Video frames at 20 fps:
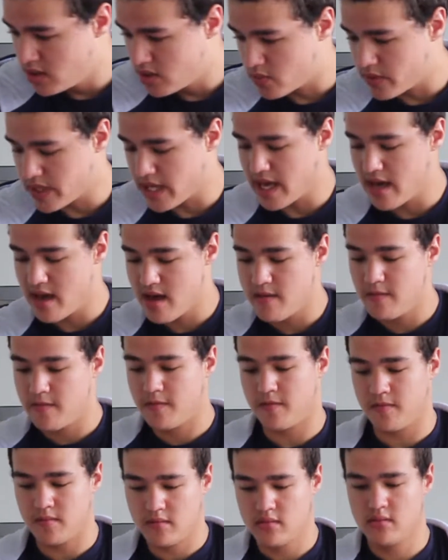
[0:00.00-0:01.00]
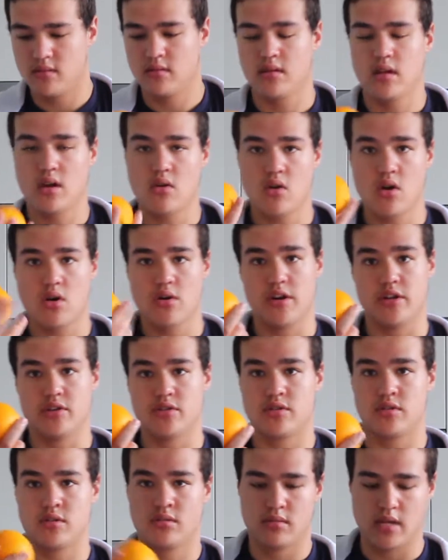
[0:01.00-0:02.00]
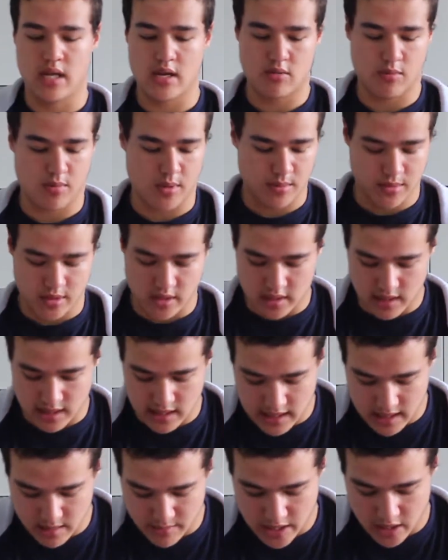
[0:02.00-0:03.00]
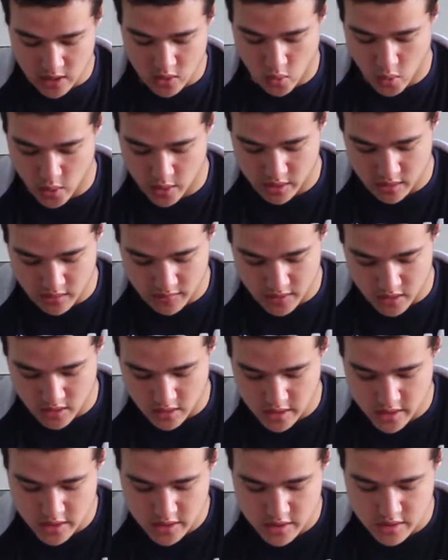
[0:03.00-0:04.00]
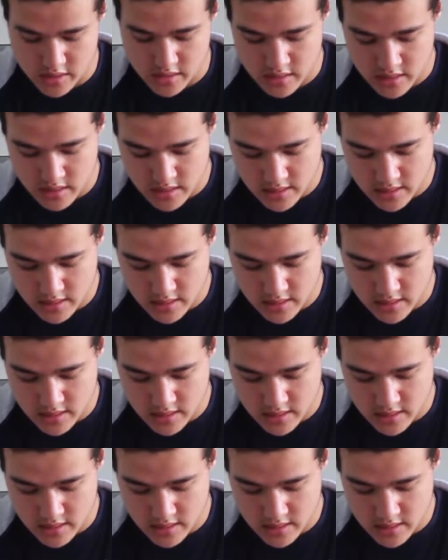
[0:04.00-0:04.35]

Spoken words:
We have our orange. Now we'll probably only need about a quarter of an orange.